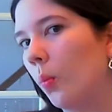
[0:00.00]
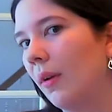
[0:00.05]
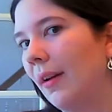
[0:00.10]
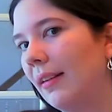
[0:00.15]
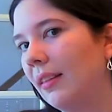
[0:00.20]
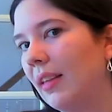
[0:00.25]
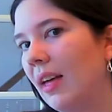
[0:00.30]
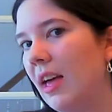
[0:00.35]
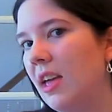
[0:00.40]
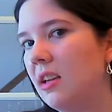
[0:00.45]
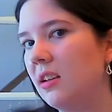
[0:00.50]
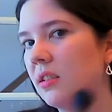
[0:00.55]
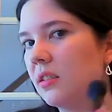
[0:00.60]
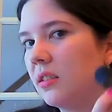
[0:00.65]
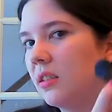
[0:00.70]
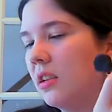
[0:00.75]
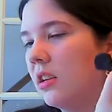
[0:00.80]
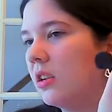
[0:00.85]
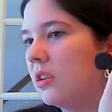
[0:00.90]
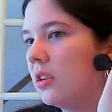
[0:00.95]
like that, you can
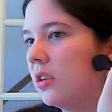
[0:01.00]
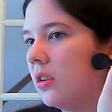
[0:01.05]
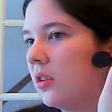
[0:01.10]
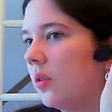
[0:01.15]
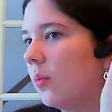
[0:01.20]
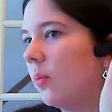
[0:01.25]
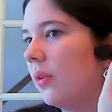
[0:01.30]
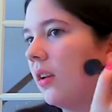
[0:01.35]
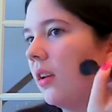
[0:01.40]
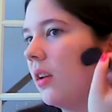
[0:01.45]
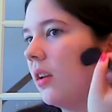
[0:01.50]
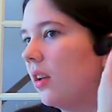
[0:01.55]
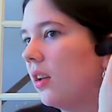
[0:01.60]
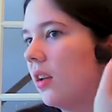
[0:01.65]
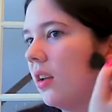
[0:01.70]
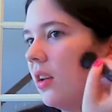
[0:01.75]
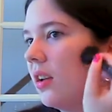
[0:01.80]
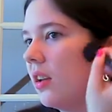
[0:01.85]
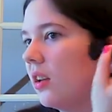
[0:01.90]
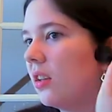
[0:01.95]
see it too, but
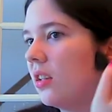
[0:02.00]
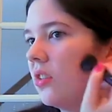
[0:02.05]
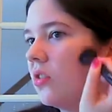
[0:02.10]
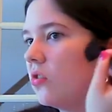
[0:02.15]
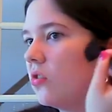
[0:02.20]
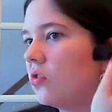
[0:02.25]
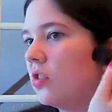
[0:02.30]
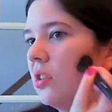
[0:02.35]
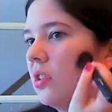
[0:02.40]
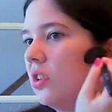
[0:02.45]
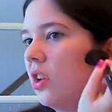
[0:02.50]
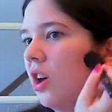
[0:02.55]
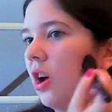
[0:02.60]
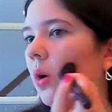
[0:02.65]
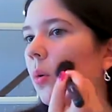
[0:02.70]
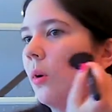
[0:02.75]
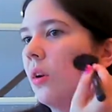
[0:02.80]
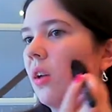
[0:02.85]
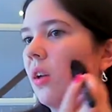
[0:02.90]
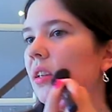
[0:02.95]
just
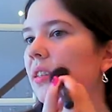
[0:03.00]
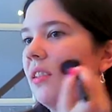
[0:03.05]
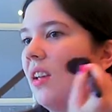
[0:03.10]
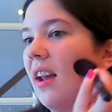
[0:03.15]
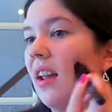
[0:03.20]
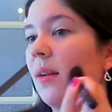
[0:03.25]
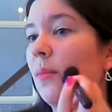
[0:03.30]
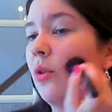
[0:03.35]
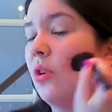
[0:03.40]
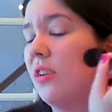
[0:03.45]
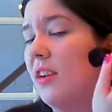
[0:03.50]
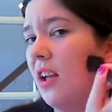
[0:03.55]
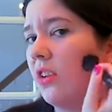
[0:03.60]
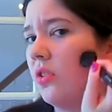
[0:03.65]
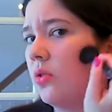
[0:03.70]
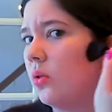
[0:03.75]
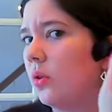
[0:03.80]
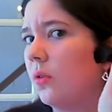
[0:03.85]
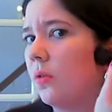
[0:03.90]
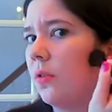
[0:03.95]
go where it's kind of more
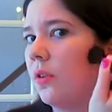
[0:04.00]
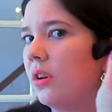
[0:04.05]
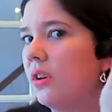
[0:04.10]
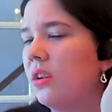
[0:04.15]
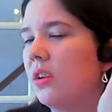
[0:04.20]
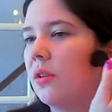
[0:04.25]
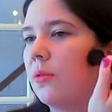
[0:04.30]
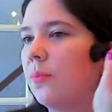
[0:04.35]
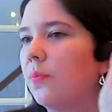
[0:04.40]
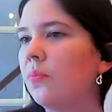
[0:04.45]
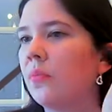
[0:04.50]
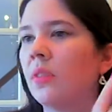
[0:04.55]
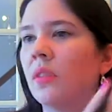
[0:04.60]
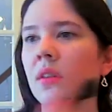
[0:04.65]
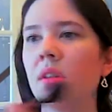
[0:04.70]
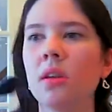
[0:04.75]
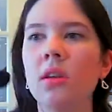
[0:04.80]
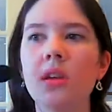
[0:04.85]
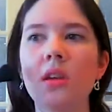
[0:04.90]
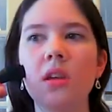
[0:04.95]
natural for you.
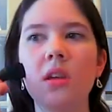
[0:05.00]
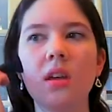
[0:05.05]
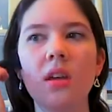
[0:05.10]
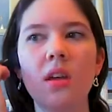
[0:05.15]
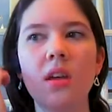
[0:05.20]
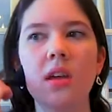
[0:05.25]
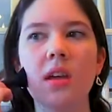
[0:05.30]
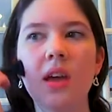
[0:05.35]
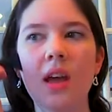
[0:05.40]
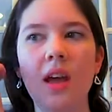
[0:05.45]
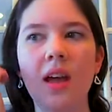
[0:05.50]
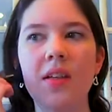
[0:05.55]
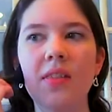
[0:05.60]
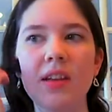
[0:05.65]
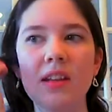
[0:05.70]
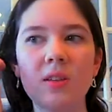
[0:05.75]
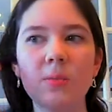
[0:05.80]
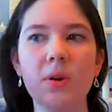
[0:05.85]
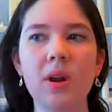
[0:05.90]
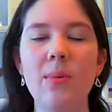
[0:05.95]
And
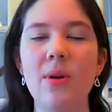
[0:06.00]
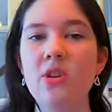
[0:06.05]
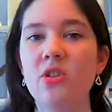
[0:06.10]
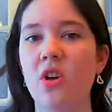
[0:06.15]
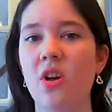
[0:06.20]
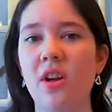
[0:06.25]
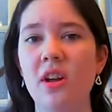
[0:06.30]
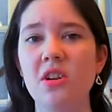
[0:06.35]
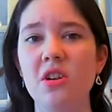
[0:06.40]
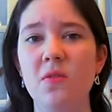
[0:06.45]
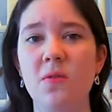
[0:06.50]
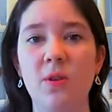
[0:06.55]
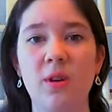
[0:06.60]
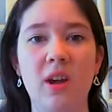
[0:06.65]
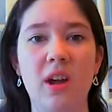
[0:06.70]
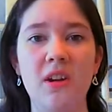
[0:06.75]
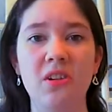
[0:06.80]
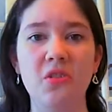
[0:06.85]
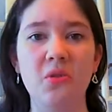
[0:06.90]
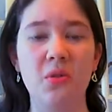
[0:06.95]
that's pretty much all I do for
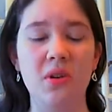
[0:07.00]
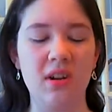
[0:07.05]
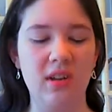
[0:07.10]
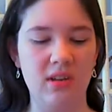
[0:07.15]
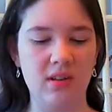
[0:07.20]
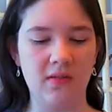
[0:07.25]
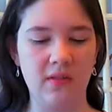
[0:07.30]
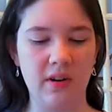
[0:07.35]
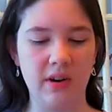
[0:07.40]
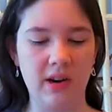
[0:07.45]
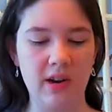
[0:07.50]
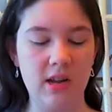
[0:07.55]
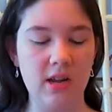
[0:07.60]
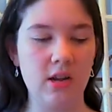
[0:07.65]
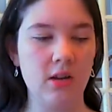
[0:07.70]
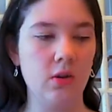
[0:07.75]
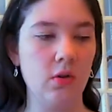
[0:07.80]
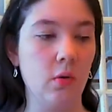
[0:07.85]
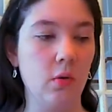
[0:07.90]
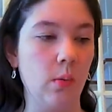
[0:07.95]
contouring. It's very
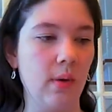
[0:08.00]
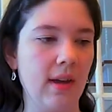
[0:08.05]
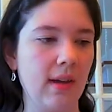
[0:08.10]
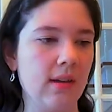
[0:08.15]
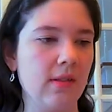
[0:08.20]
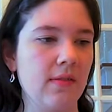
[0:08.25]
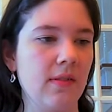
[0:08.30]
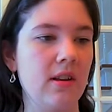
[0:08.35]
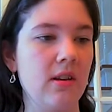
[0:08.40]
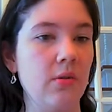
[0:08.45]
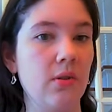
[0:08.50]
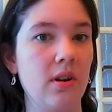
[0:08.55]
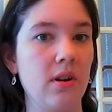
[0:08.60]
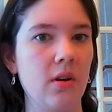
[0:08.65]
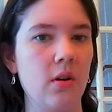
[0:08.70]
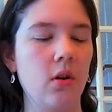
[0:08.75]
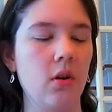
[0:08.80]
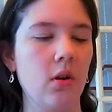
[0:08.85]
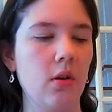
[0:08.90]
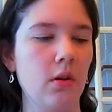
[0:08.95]
quick if I do it
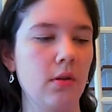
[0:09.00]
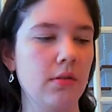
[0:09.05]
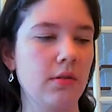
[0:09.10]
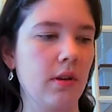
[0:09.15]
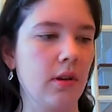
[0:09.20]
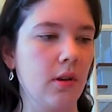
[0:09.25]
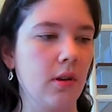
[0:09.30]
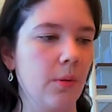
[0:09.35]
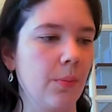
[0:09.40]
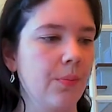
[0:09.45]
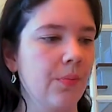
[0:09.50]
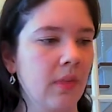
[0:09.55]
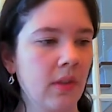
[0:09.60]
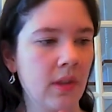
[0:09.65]
at all. So,